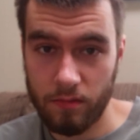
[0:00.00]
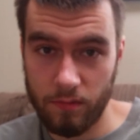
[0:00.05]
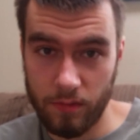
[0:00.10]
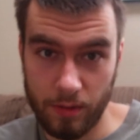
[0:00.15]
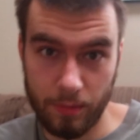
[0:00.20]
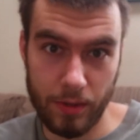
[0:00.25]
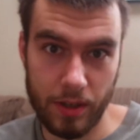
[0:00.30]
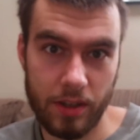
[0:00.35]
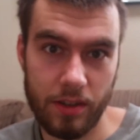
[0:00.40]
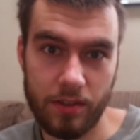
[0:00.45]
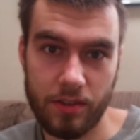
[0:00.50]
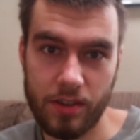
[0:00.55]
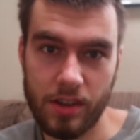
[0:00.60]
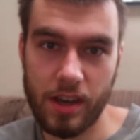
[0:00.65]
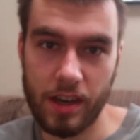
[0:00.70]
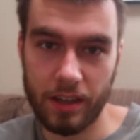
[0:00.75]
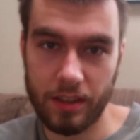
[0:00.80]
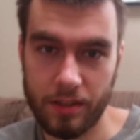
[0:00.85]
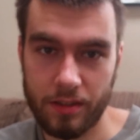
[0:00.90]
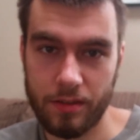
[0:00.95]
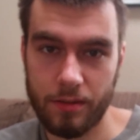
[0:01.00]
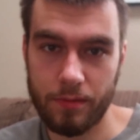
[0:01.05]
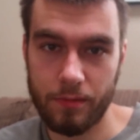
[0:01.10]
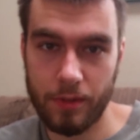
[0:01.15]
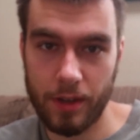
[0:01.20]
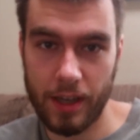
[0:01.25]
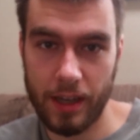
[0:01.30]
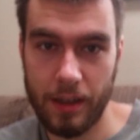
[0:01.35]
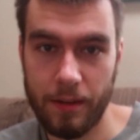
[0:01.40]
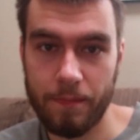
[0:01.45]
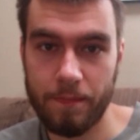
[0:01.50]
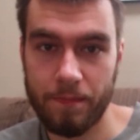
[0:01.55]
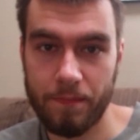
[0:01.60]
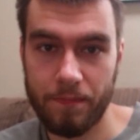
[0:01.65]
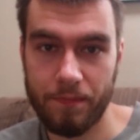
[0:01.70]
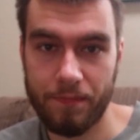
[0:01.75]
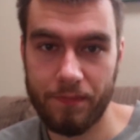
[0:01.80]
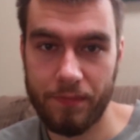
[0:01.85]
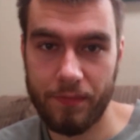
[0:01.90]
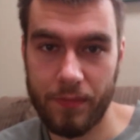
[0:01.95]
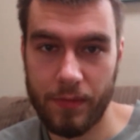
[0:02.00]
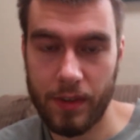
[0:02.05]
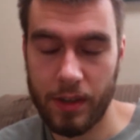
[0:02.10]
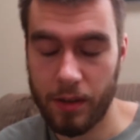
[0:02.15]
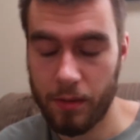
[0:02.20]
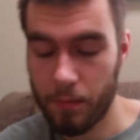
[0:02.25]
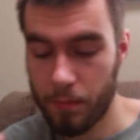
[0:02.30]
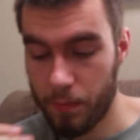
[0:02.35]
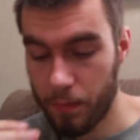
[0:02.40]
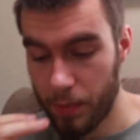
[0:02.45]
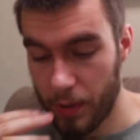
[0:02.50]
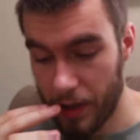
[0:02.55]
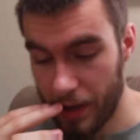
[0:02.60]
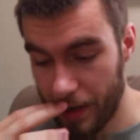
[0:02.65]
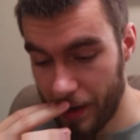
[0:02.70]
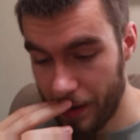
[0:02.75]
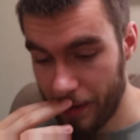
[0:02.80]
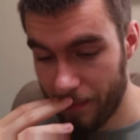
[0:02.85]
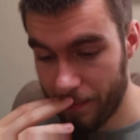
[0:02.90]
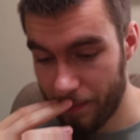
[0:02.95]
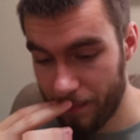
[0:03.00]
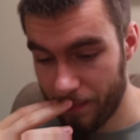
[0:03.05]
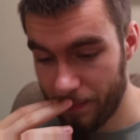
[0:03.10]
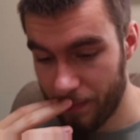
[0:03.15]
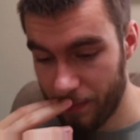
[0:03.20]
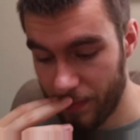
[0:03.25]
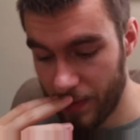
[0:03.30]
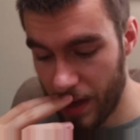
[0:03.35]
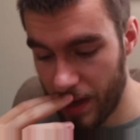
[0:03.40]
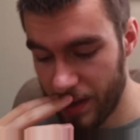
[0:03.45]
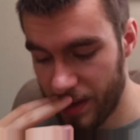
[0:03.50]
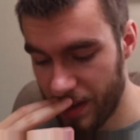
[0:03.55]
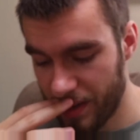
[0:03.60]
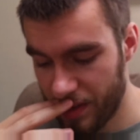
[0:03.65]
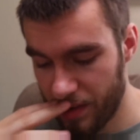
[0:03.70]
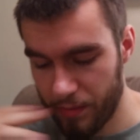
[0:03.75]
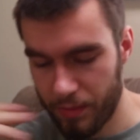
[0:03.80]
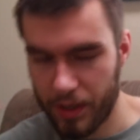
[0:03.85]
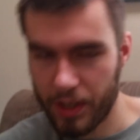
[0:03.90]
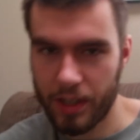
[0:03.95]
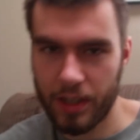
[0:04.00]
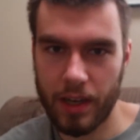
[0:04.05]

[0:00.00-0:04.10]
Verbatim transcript: I mean, it sucks, right? But that doesn't mean